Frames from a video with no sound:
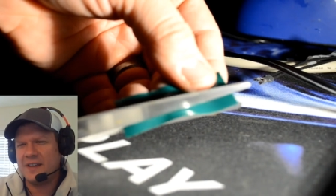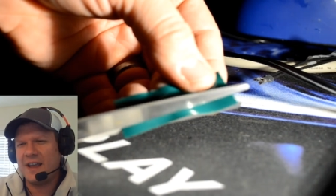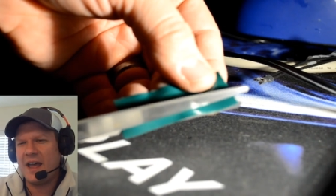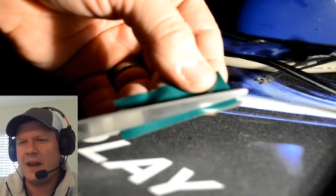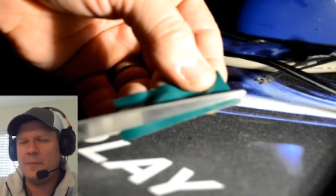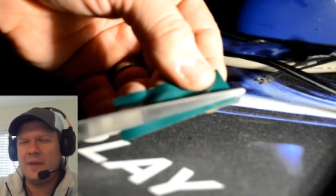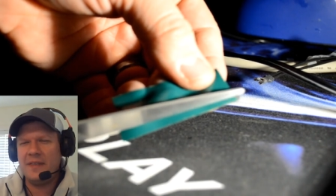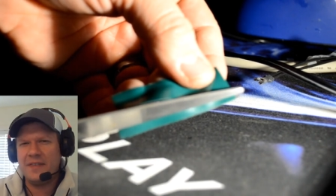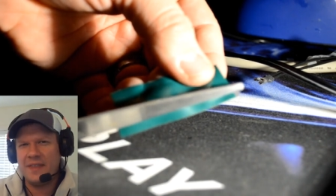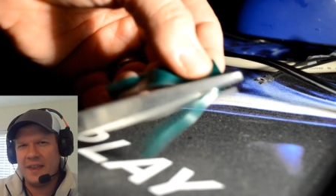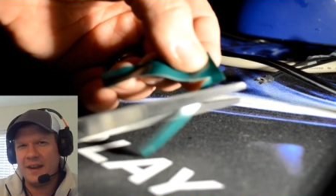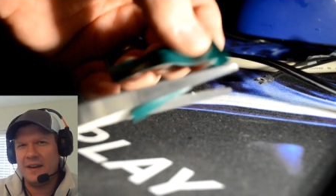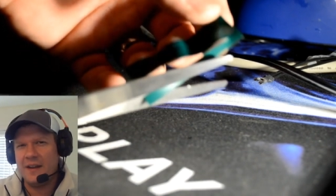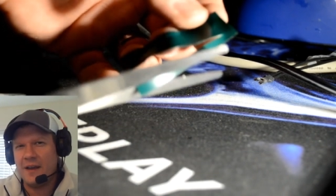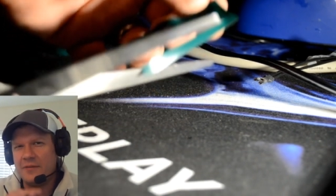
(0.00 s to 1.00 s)
They got to be
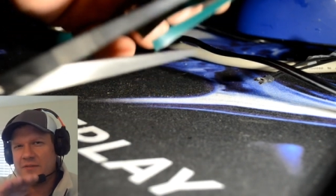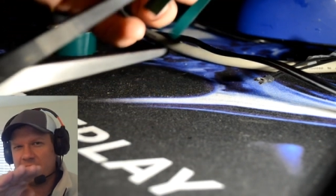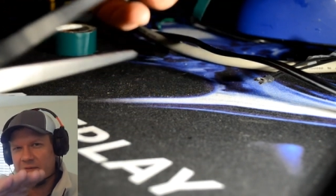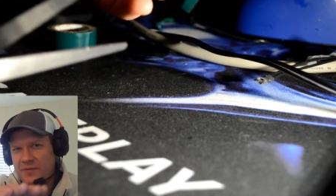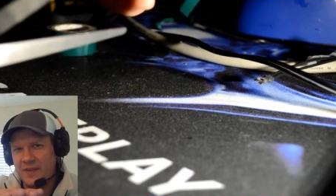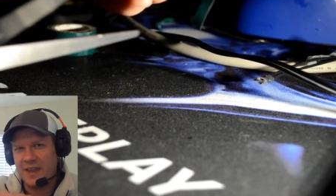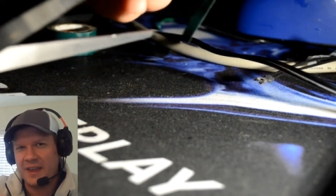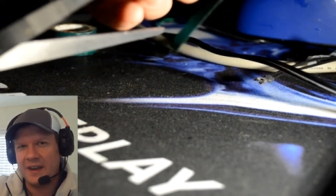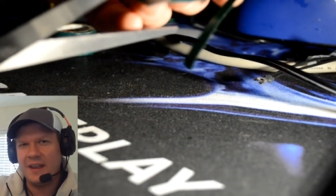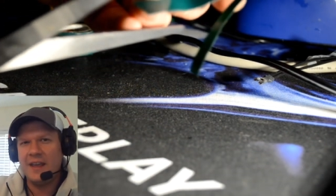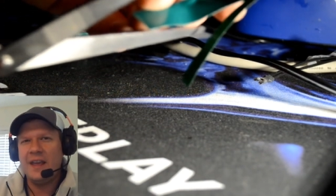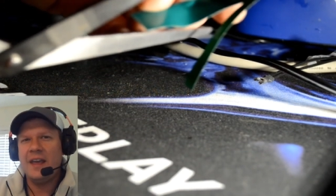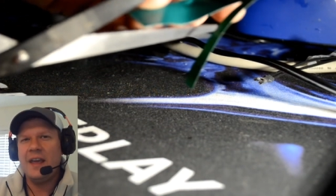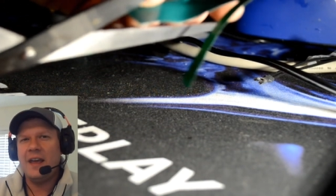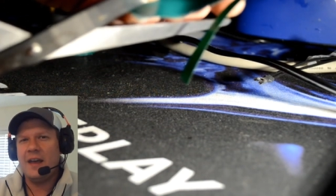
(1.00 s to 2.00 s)
thin enough to fit
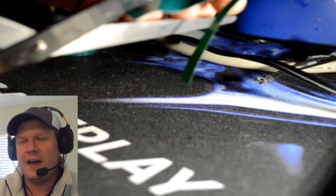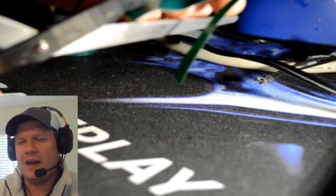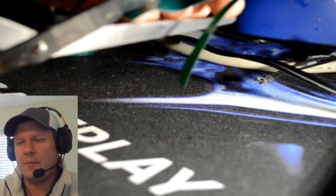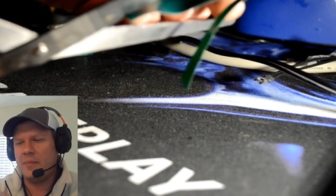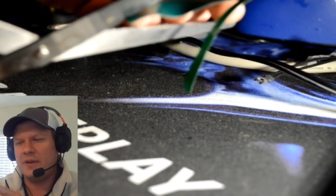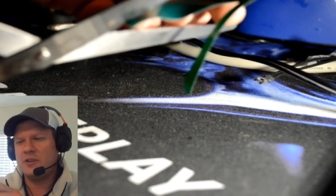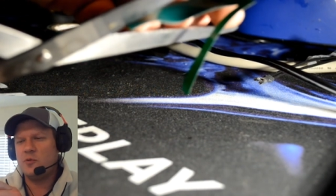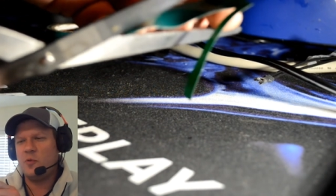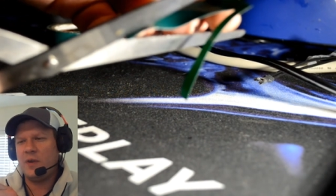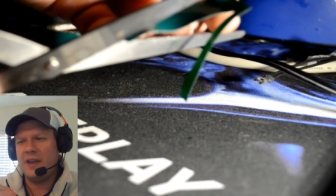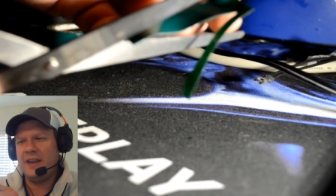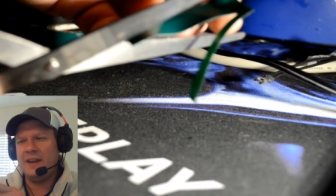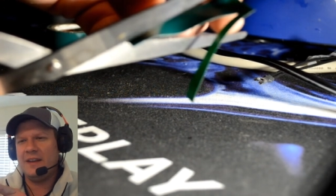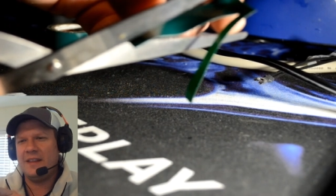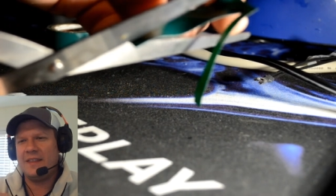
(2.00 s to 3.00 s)
uh,
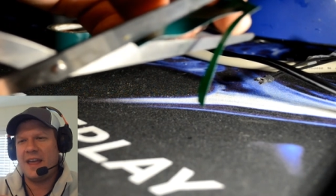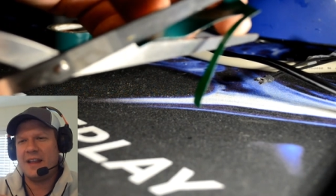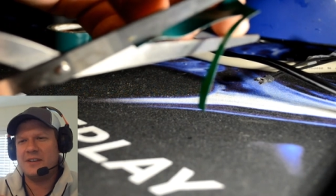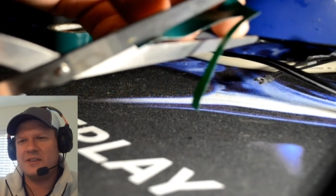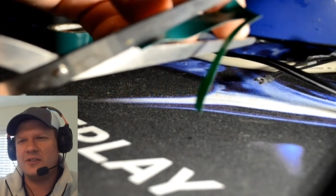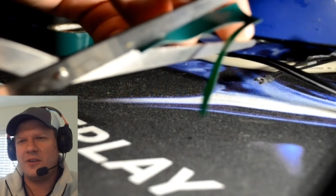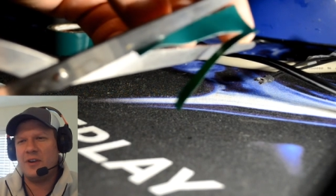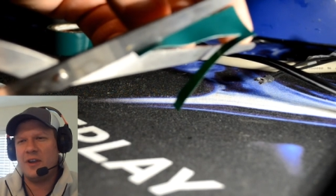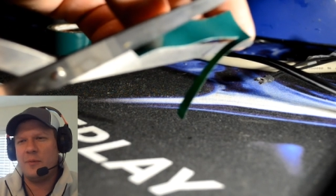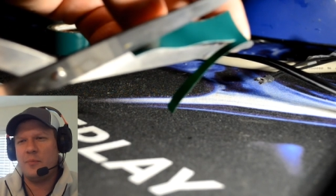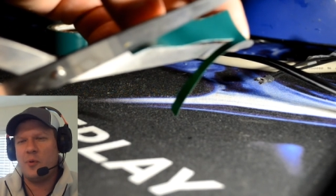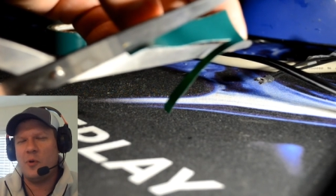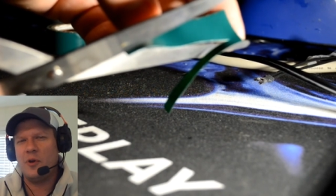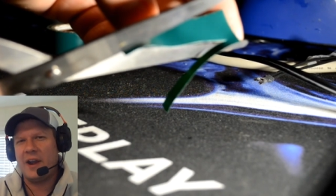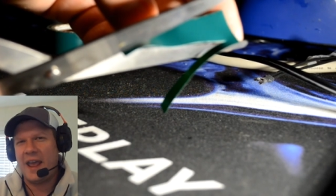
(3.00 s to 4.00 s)
between that circuit
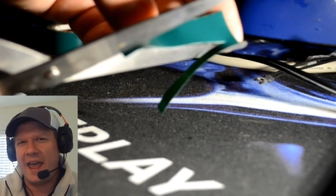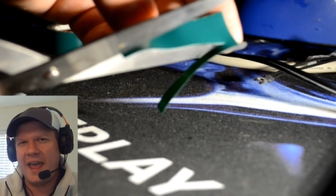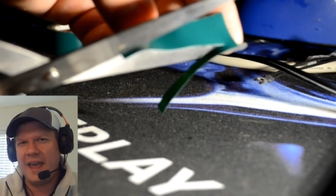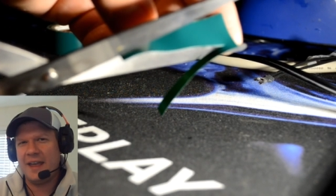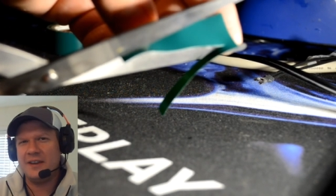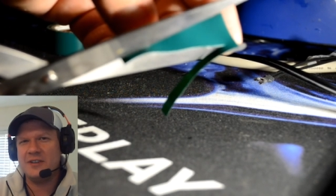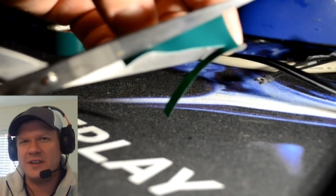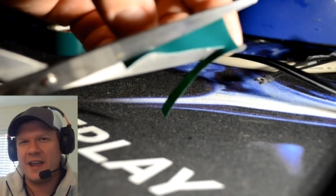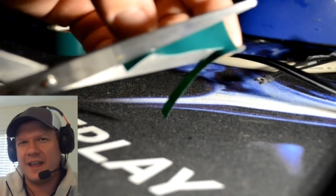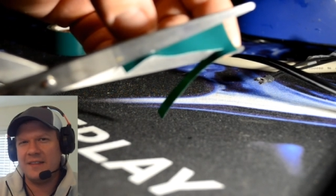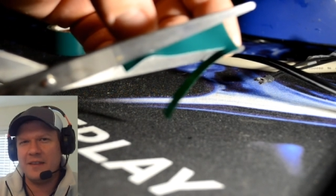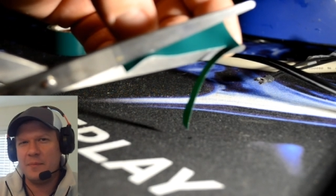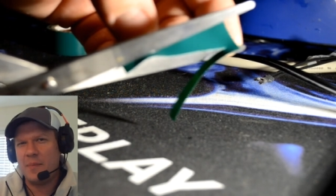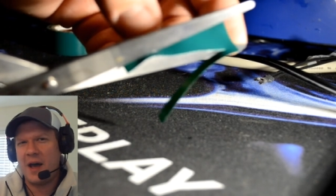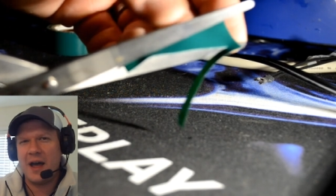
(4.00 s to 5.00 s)
board edge
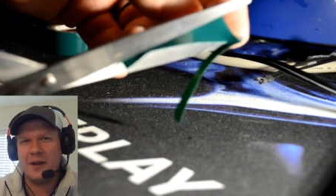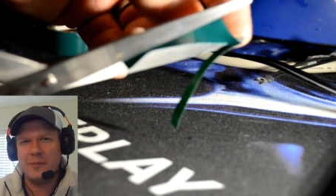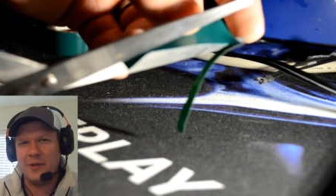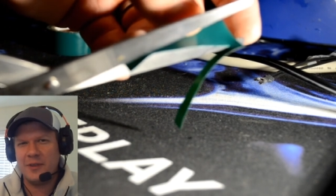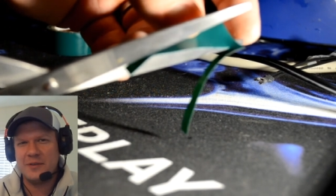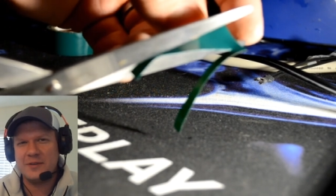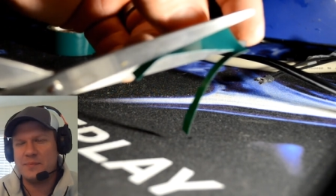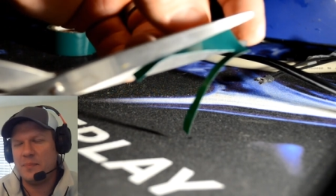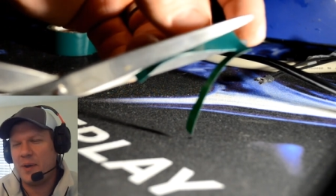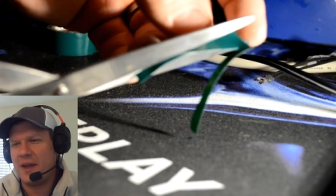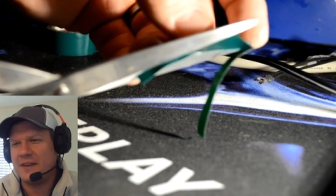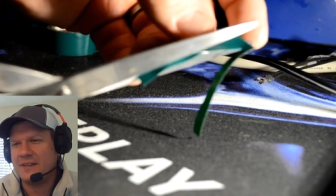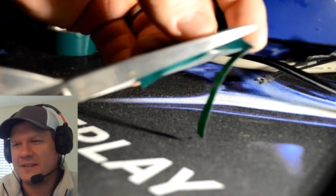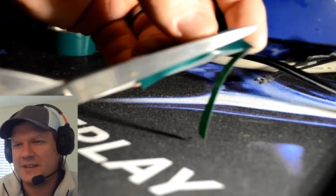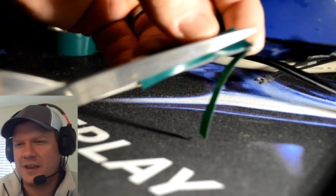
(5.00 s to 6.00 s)
and the bottom of those
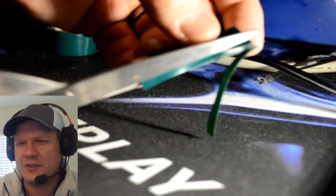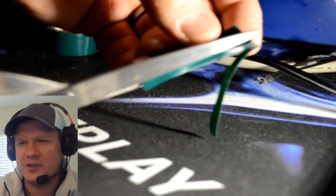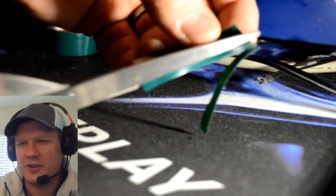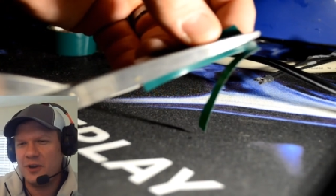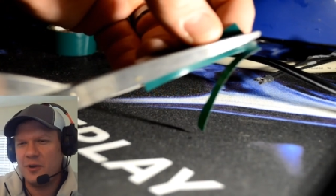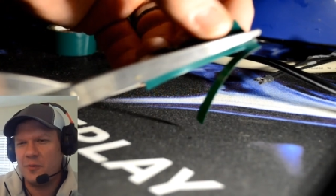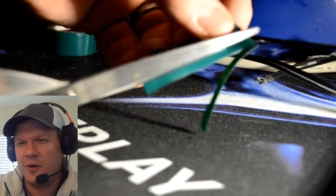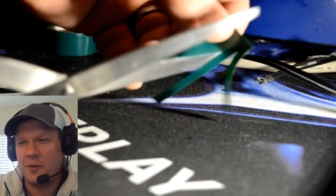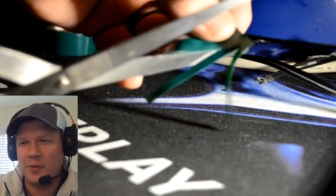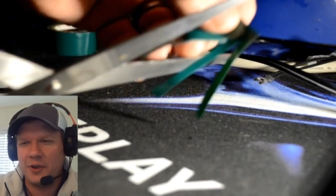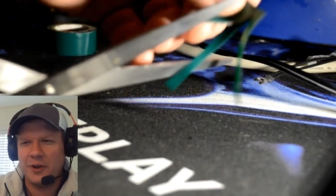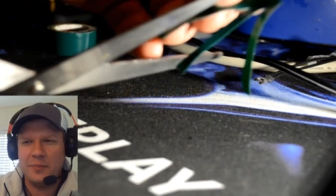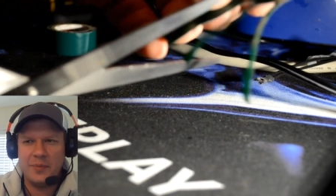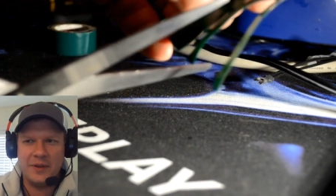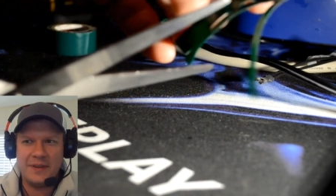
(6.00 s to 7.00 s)
buttons. I'll show you where we're
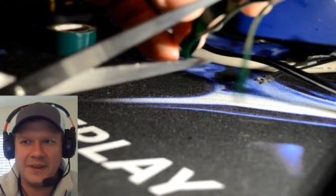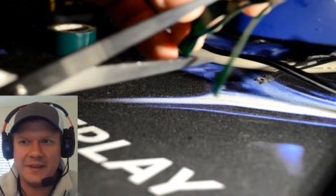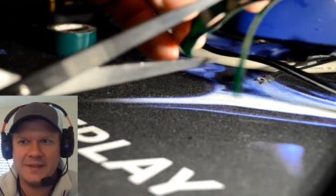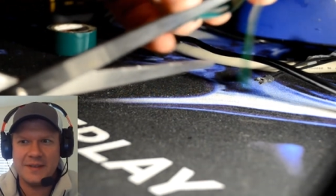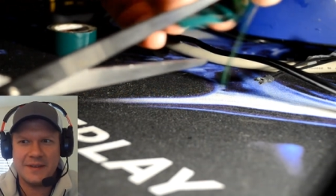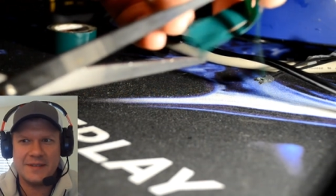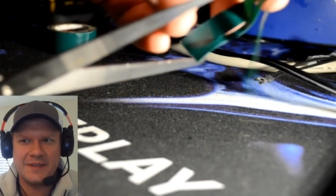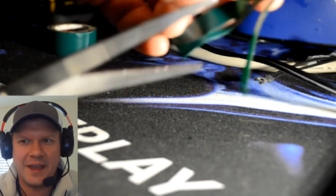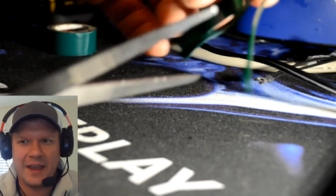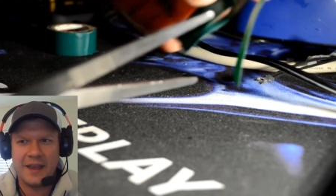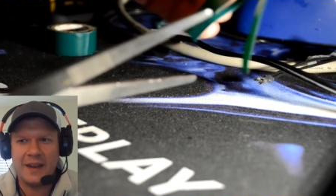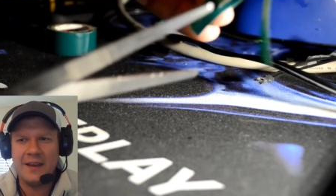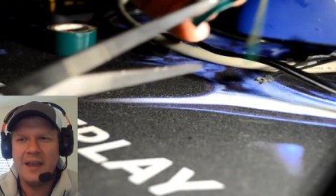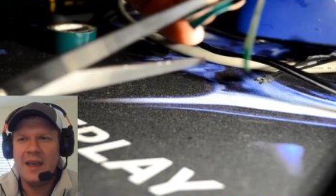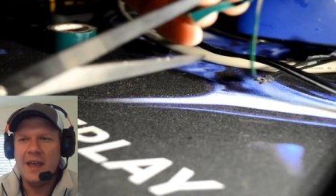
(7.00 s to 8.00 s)
going to put this in a second,